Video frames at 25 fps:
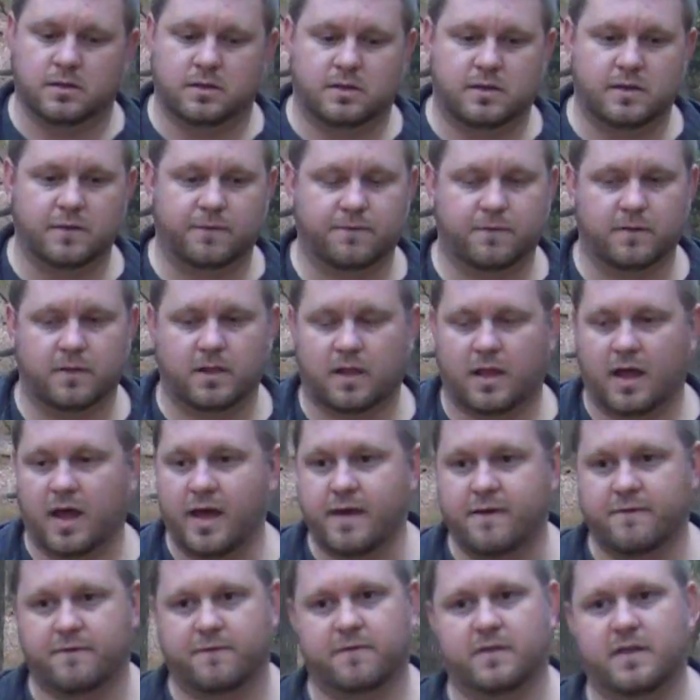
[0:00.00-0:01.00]
different
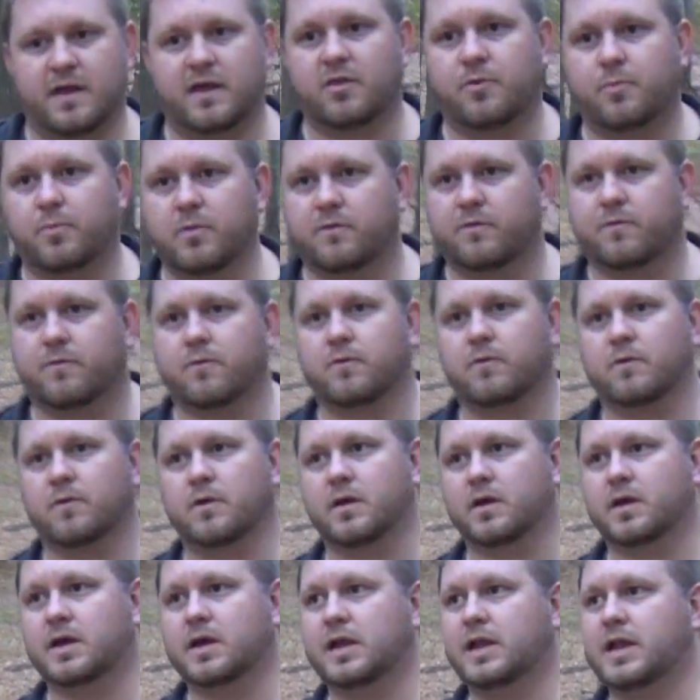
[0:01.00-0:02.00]
life, desperate for
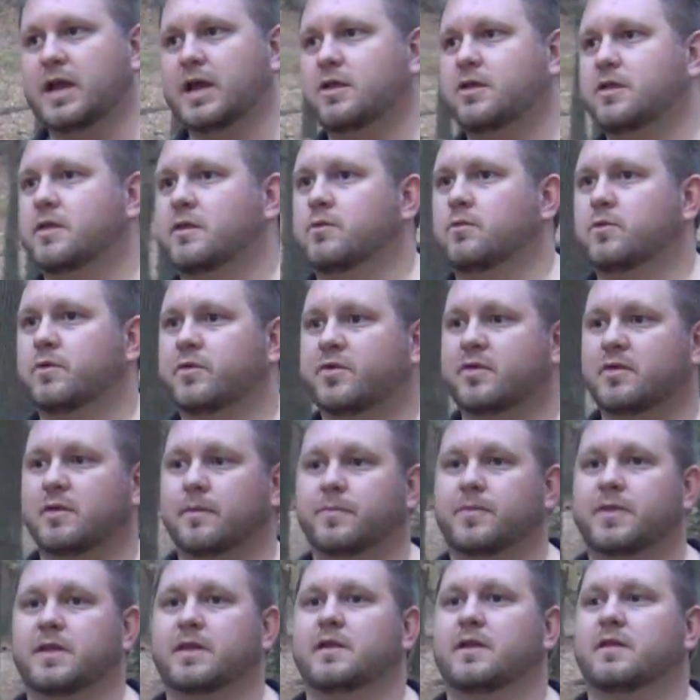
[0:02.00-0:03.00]
a connection with
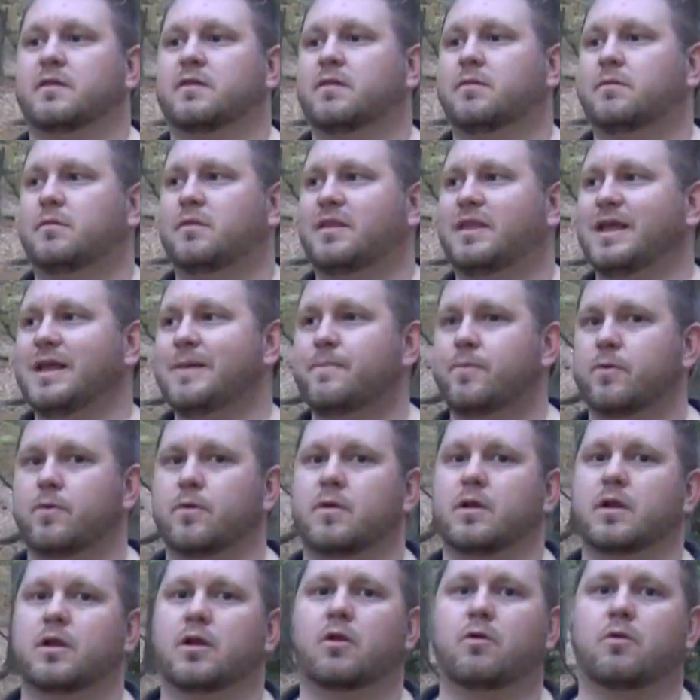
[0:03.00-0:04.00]
something that's
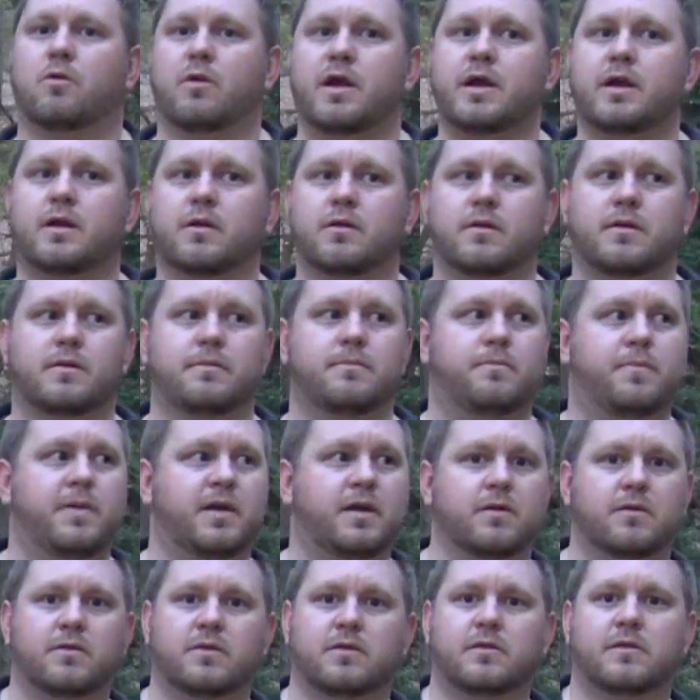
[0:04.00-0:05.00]
deeper and greater and
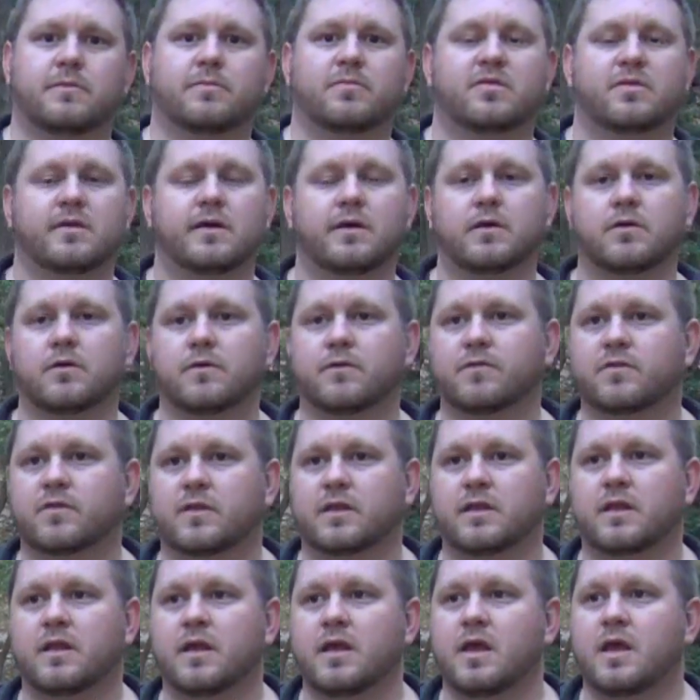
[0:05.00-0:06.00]
bigger than themselves.
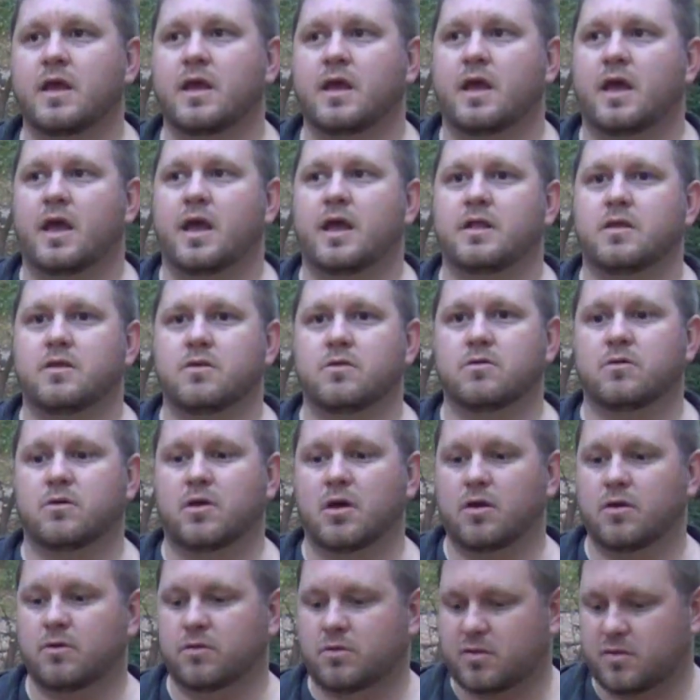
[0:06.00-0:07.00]
And you
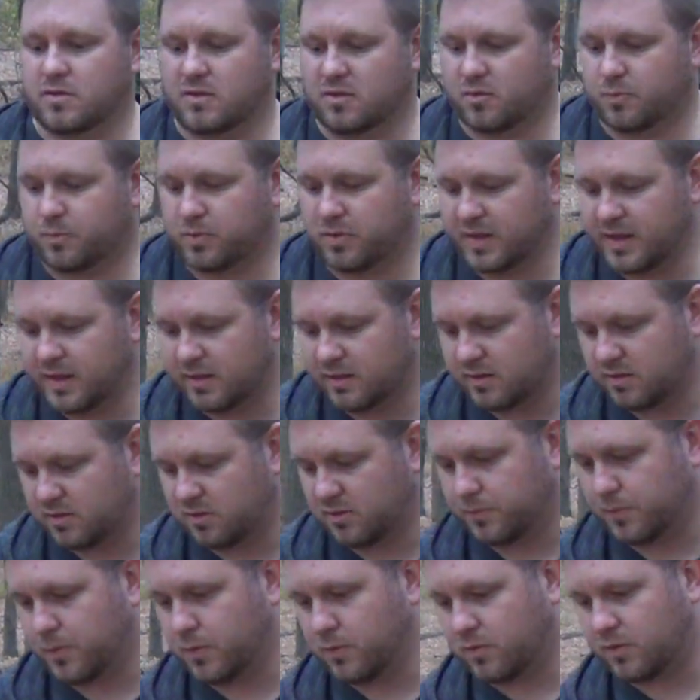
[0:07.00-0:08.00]
go to this place that's
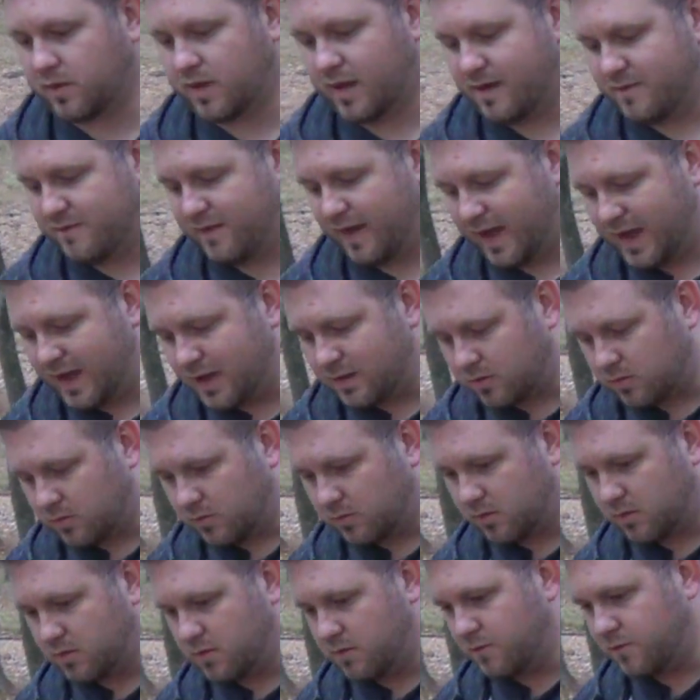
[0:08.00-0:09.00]
supposed to have
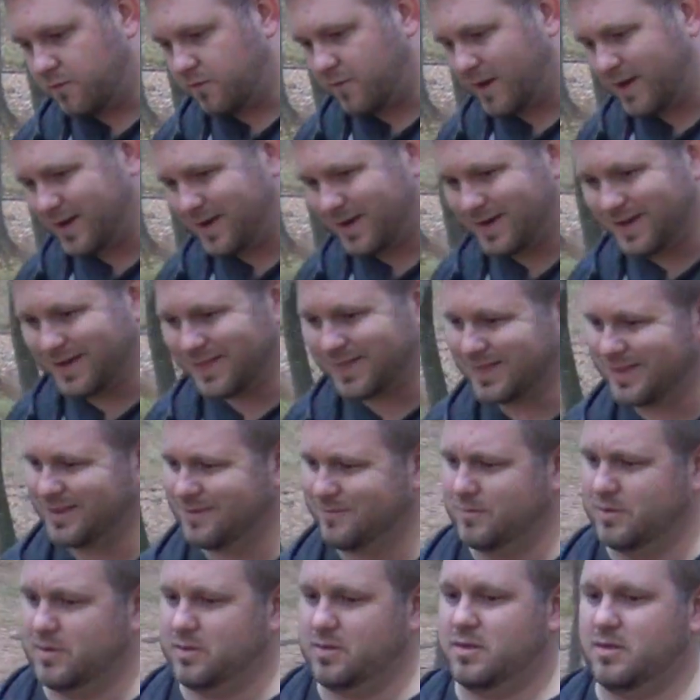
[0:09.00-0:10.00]
answers, and you find
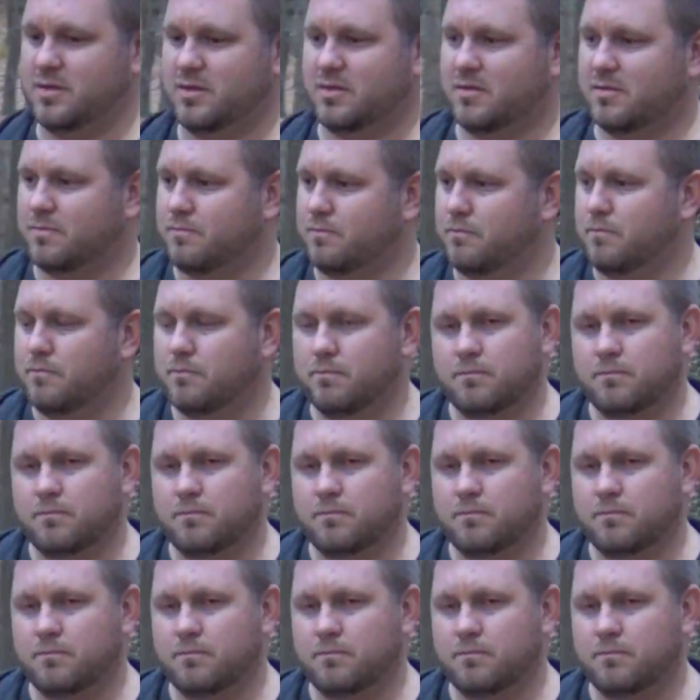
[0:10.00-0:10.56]
nothing but just